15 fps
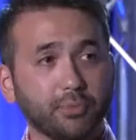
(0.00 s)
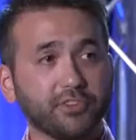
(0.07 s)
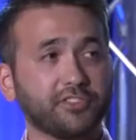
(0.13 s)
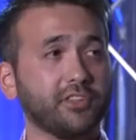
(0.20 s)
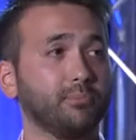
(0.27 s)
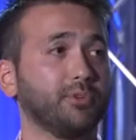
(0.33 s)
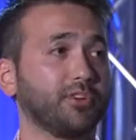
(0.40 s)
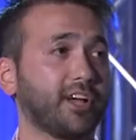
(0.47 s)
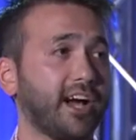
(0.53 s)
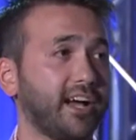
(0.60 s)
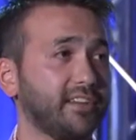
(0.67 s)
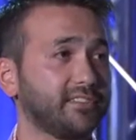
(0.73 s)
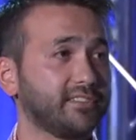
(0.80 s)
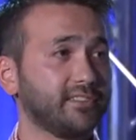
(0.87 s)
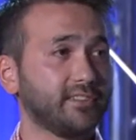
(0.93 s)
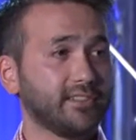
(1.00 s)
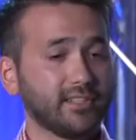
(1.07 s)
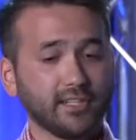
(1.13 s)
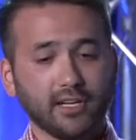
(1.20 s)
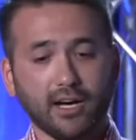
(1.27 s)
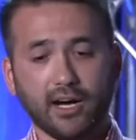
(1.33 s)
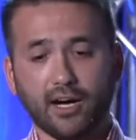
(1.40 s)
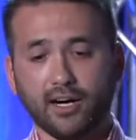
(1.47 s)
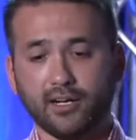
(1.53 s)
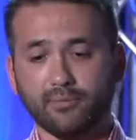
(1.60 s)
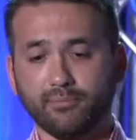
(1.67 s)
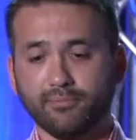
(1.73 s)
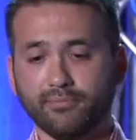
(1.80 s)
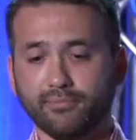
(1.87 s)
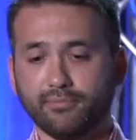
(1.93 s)
simple, guys.
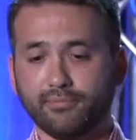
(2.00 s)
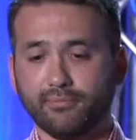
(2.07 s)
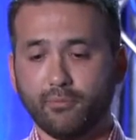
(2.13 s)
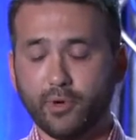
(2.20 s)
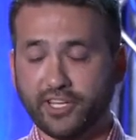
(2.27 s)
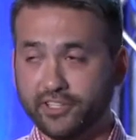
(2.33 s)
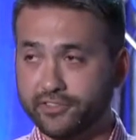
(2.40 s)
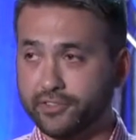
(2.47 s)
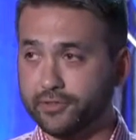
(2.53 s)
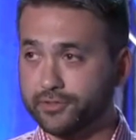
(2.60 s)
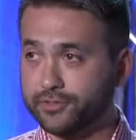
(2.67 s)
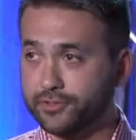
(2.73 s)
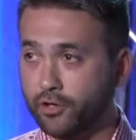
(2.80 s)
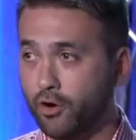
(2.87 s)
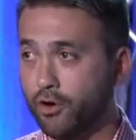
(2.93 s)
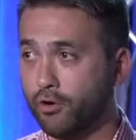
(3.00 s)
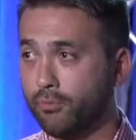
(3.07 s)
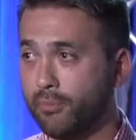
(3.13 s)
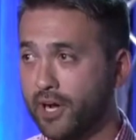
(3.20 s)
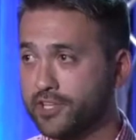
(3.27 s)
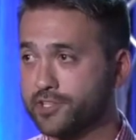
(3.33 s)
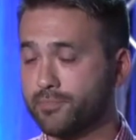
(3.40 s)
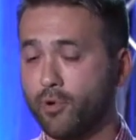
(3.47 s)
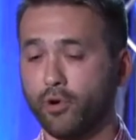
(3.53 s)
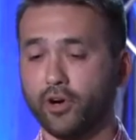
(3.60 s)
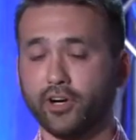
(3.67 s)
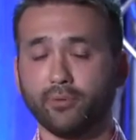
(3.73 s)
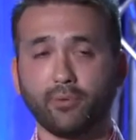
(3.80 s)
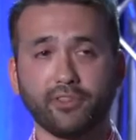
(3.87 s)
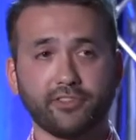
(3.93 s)
We can do so much
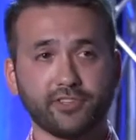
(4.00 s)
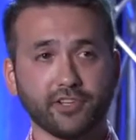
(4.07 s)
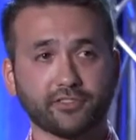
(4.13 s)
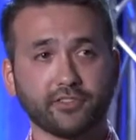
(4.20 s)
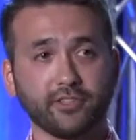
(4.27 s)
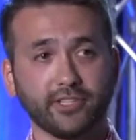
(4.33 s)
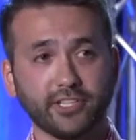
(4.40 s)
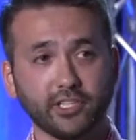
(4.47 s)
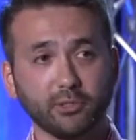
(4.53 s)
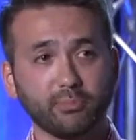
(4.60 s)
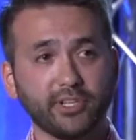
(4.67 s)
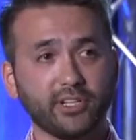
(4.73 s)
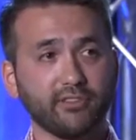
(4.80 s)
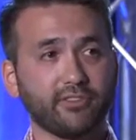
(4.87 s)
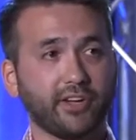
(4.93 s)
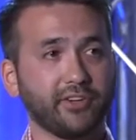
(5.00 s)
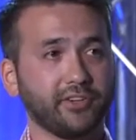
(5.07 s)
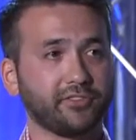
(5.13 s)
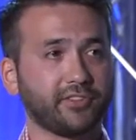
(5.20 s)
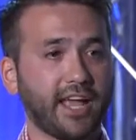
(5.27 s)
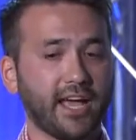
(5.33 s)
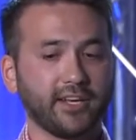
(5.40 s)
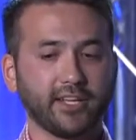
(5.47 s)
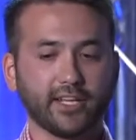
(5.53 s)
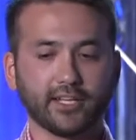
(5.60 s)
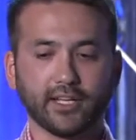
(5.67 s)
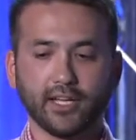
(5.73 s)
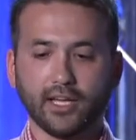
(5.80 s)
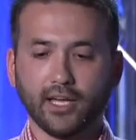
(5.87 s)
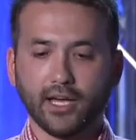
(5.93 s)
more with just a little bit of understanding
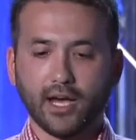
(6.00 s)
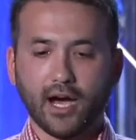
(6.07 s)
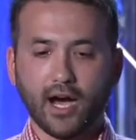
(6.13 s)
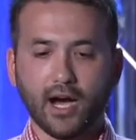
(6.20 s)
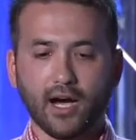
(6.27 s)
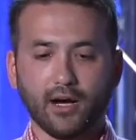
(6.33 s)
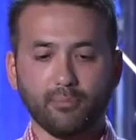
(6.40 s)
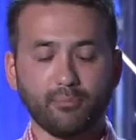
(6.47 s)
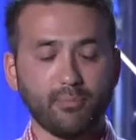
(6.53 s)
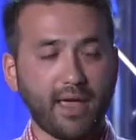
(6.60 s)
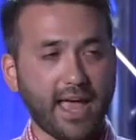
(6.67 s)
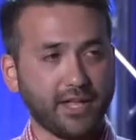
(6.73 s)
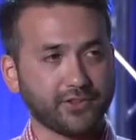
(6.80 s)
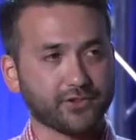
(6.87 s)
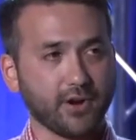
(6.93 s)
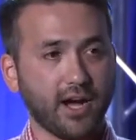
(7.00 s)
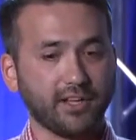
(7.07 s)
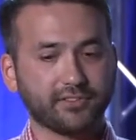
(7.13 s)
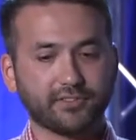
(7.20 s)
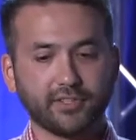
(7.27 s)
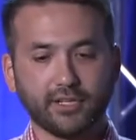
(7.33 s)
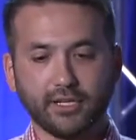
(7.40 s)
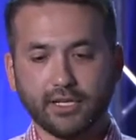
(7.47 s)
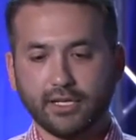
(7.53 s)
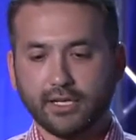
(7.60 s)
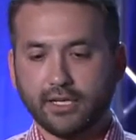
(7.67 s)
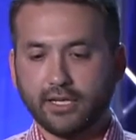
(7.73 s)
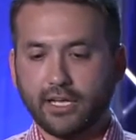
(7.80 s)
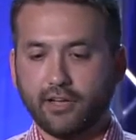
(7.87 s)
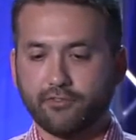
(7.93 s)
and trust.
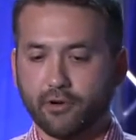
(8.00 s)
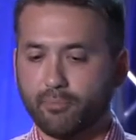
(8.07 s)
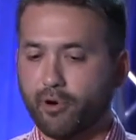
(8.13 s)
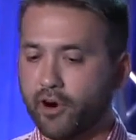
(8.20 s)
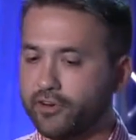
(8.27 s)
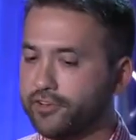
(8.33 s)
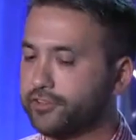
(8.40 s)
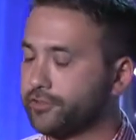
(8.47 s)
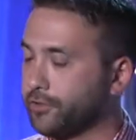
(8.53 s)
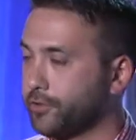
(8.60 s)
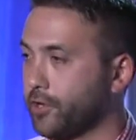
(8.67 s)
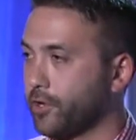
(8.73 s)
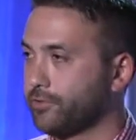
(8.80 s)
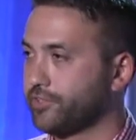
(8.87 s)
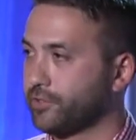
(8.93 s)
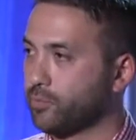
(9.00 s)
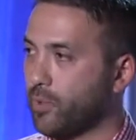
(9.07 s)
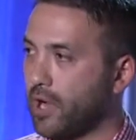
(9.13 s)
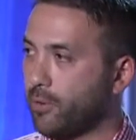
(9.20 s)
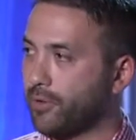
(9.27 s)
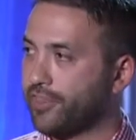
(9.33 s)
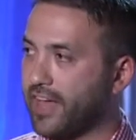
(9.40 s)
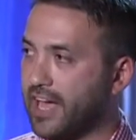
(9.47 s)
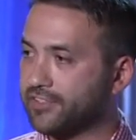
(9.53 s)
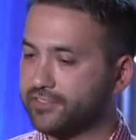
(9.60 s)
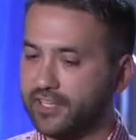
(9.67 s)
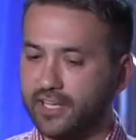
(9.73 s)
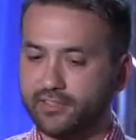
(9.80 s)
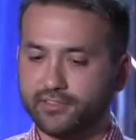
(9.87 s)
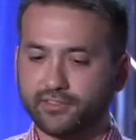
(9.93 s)
If your partner studio did well with
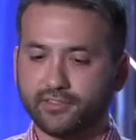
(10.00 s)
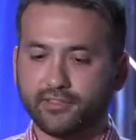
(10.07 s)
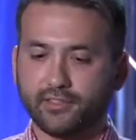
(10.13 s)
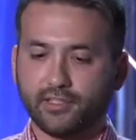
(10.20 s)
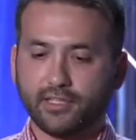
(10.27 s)
assets,